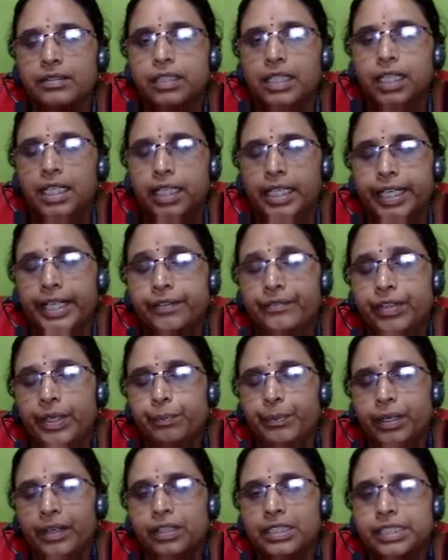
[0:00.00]
In wind
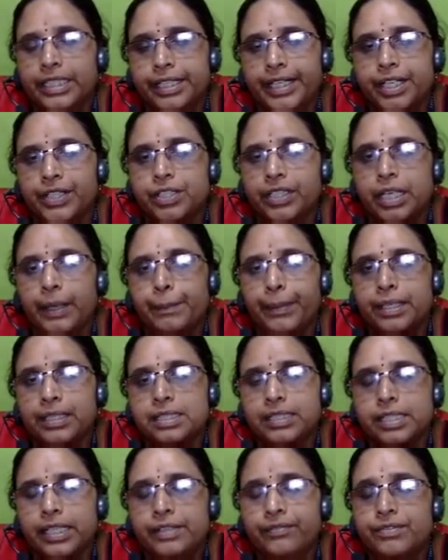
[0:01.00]
power generation
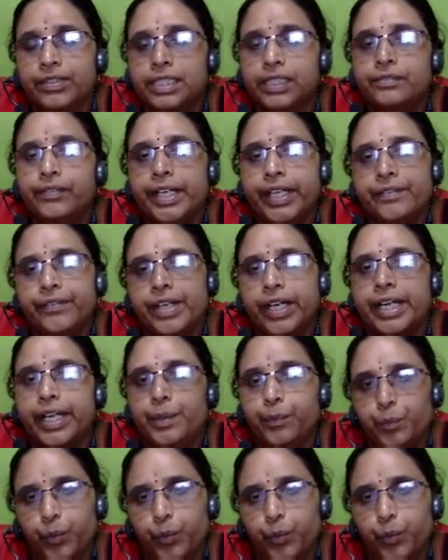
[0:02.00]
capacity in worldwide, we are in